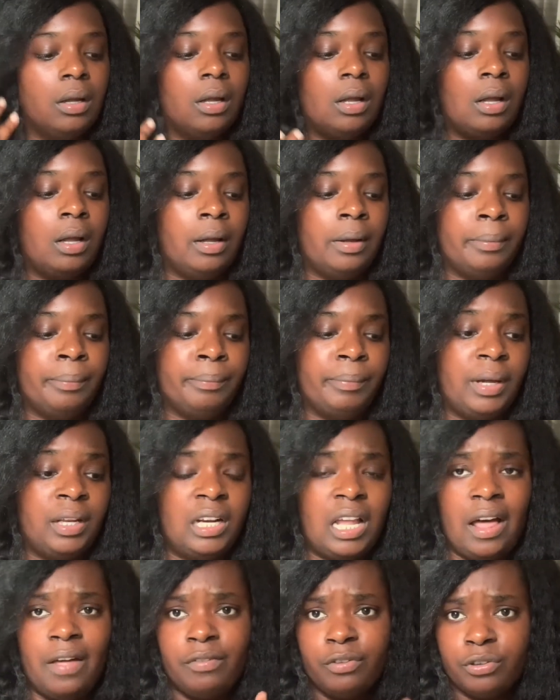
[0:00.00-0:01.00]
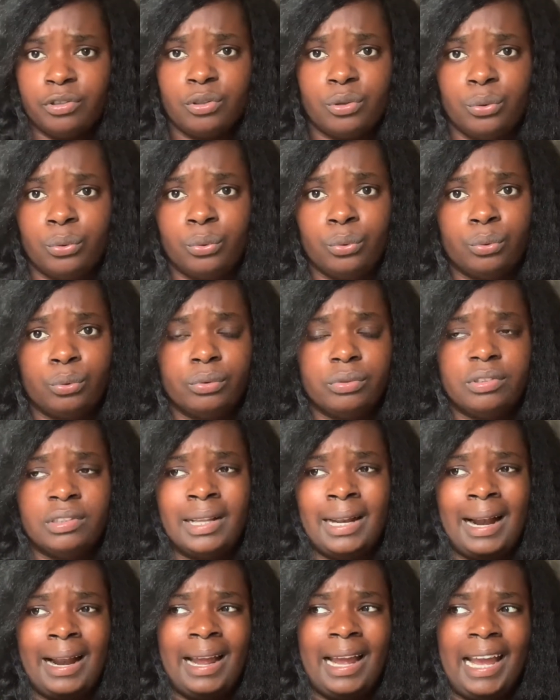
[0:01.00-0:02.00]
And other schools
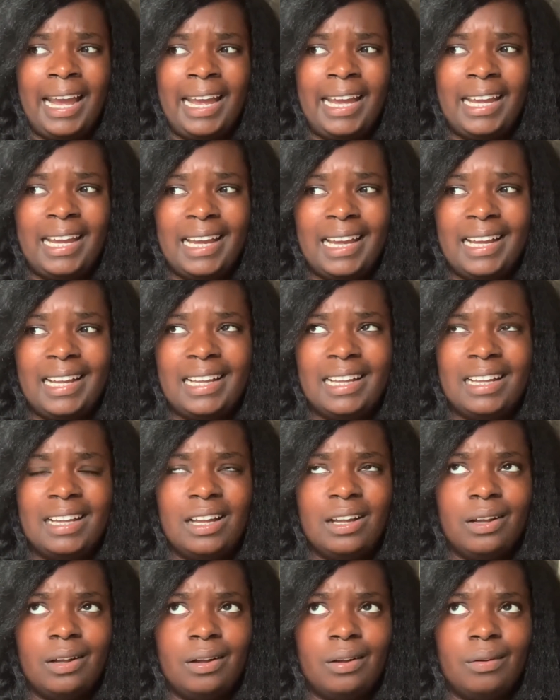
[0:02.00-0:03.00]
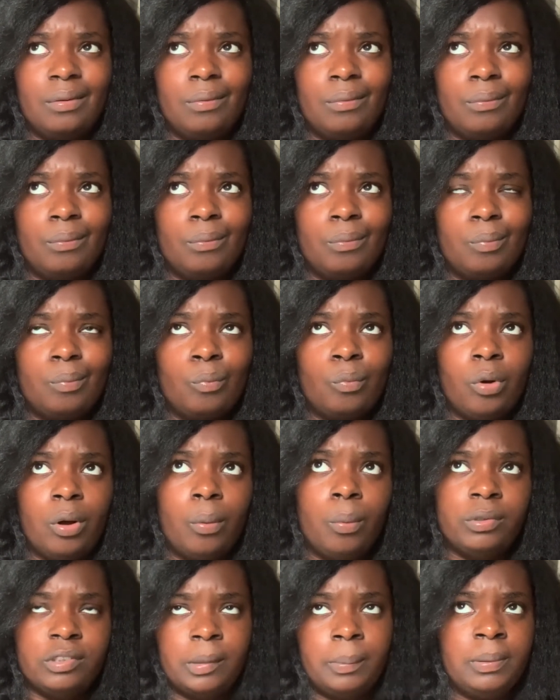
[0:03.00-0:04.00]
that I
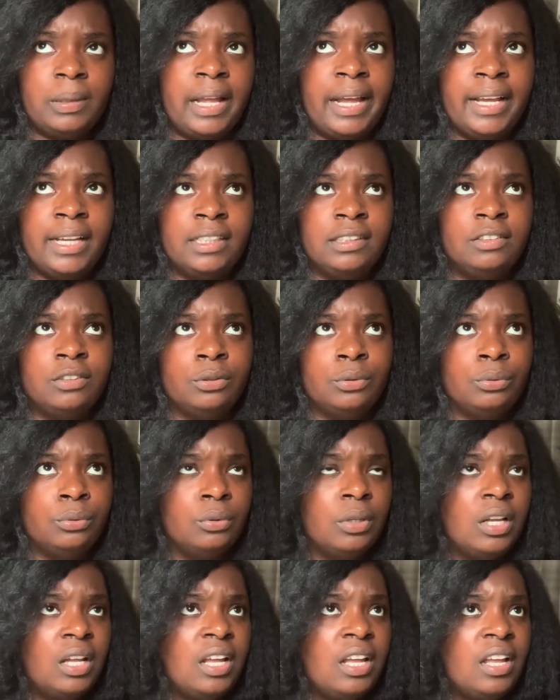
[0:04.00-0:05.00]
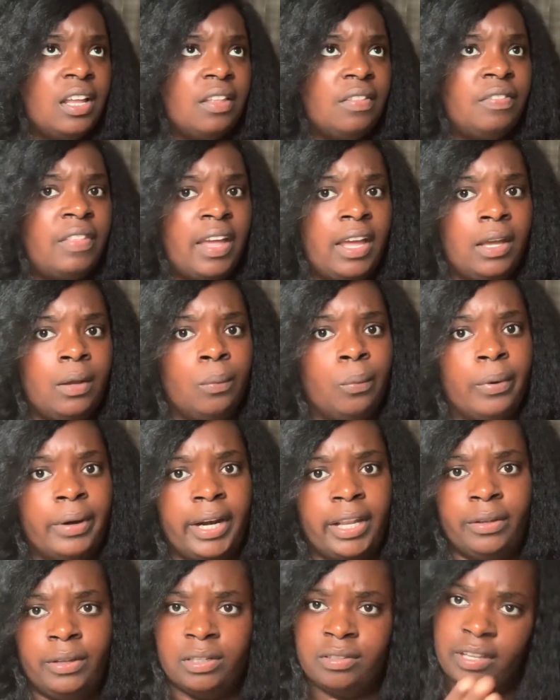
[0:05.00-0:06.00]
was applying to, they
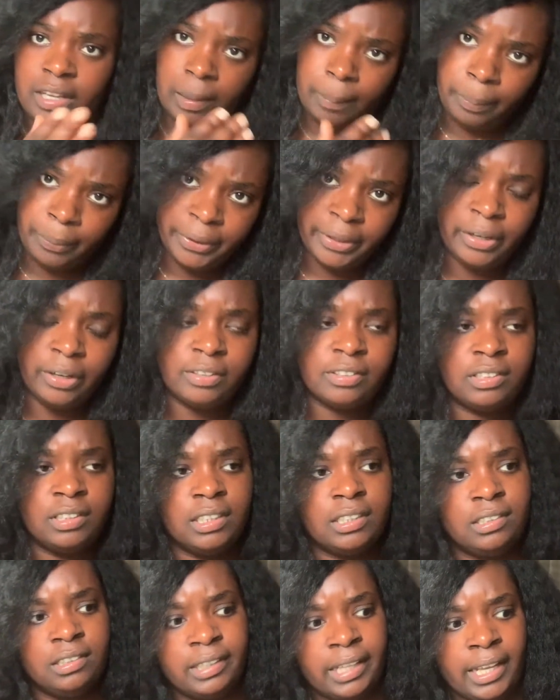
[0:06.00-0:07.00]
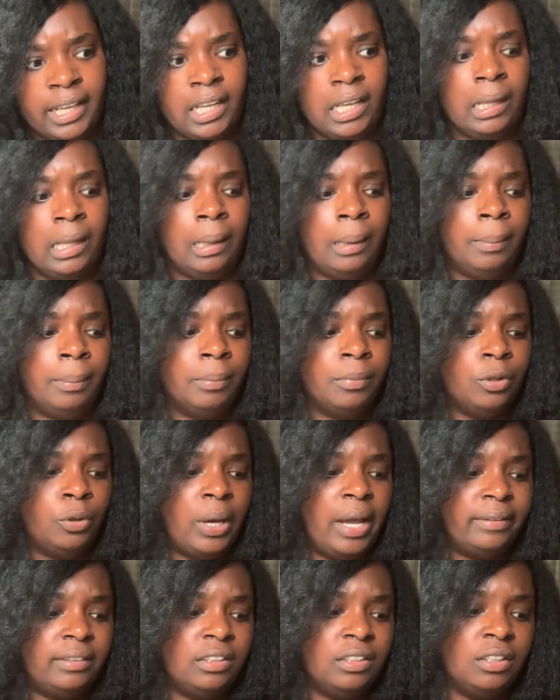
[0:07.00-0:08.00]
wanted you to take a pre-nursing exam. You
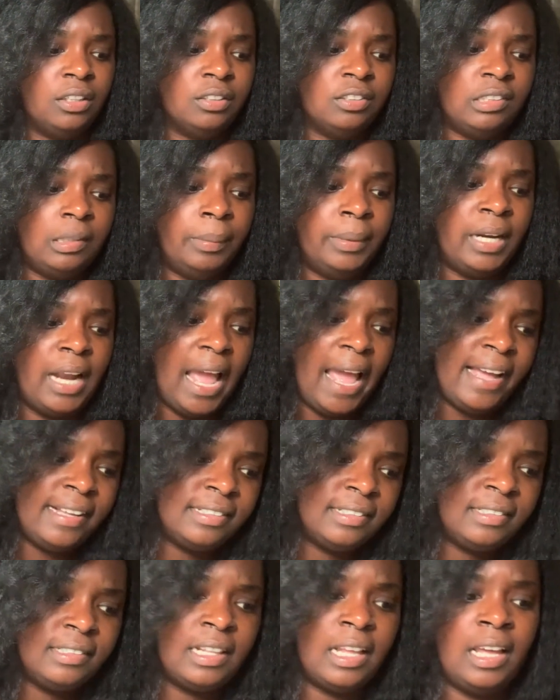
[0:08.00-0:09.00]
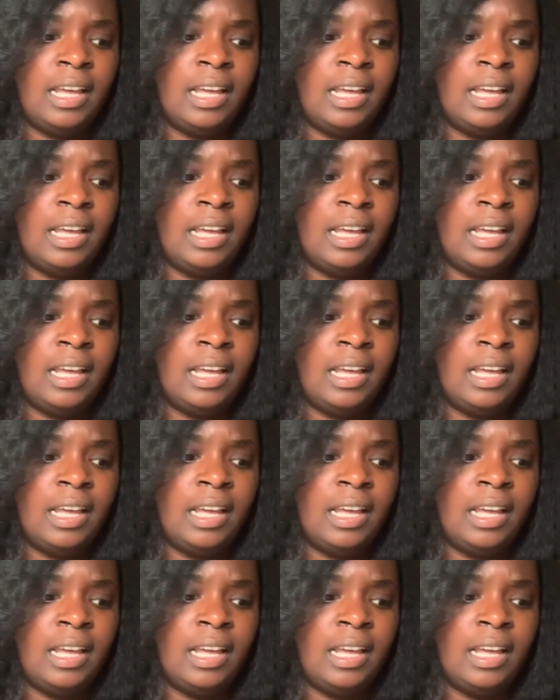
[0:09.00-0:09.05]
have to submit an essay.